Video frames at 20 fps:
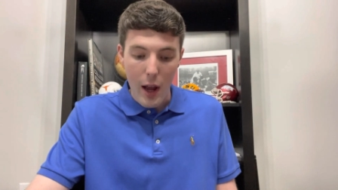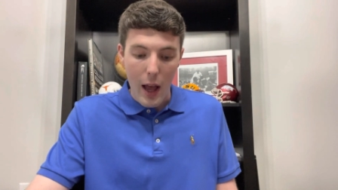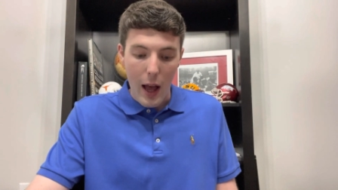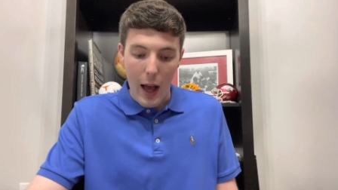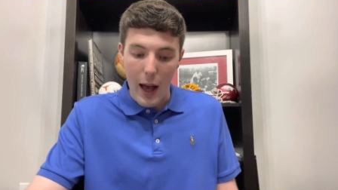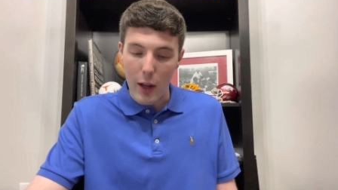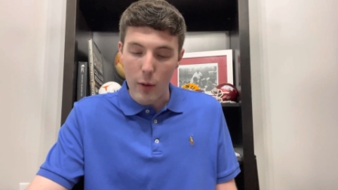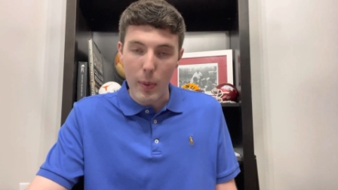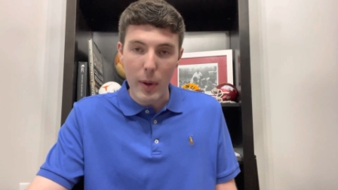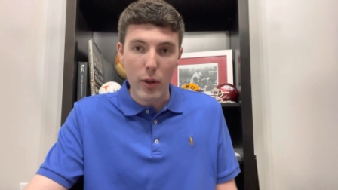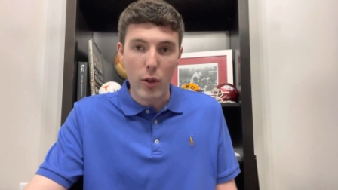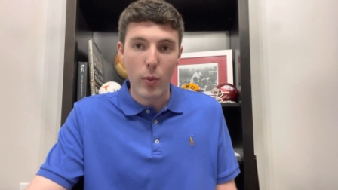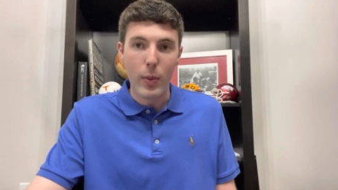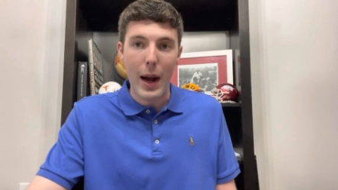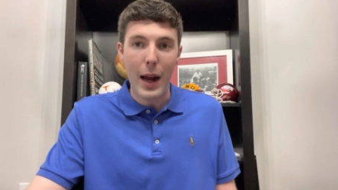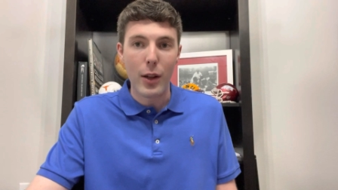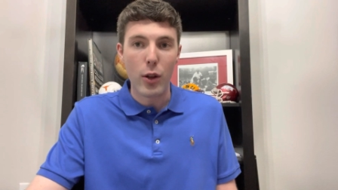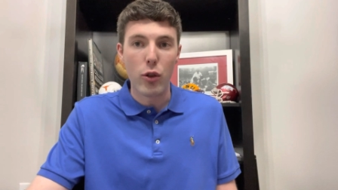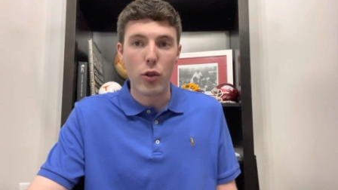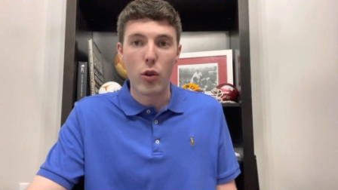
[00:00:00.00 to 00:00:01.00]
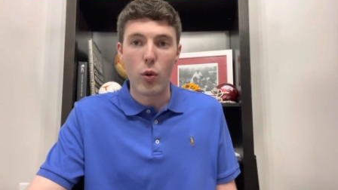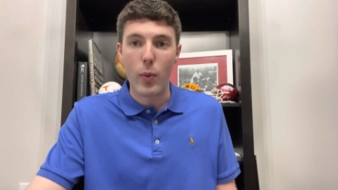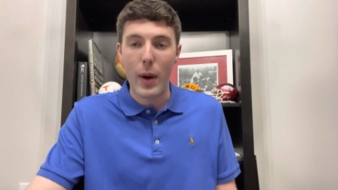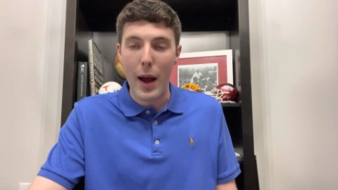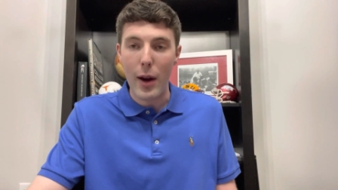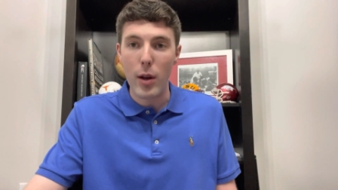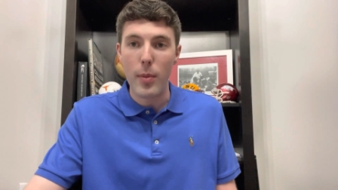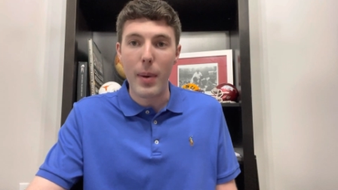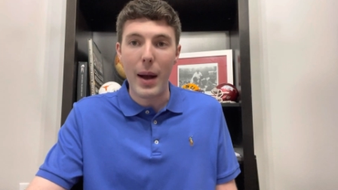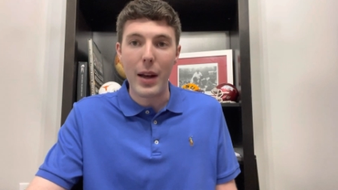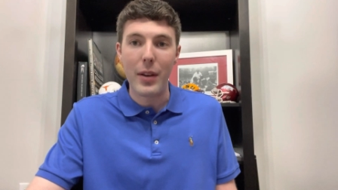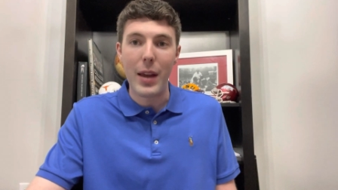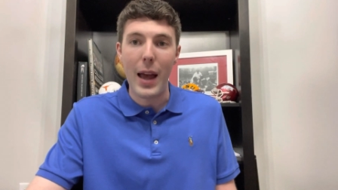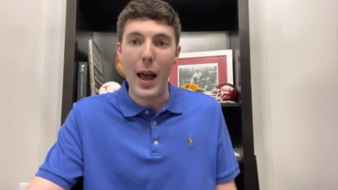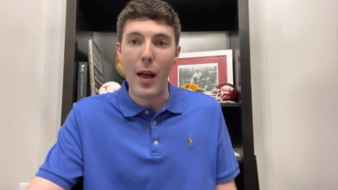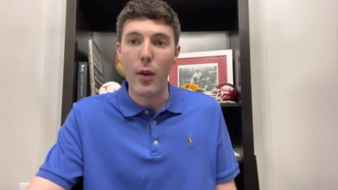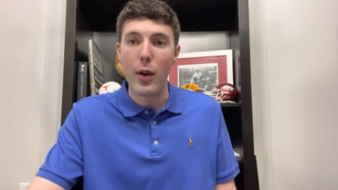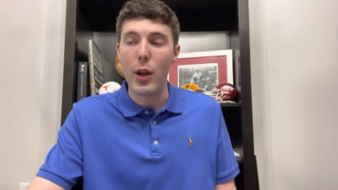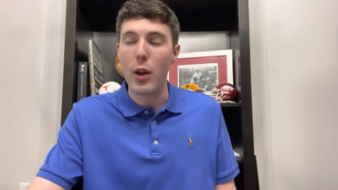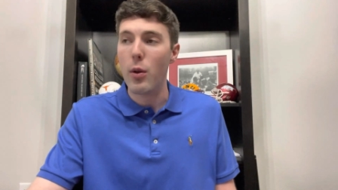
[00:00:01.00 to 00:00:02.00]
Uh, Spencer Rattler, surrounded by
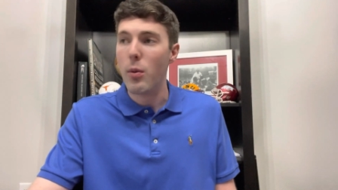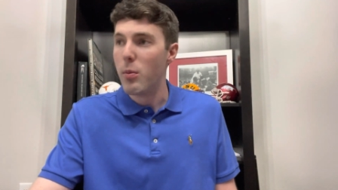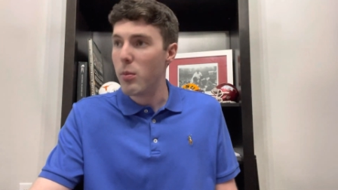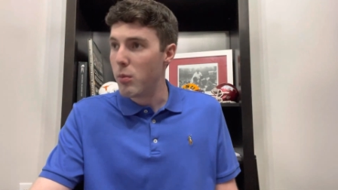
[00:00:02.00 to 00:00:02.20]
talent,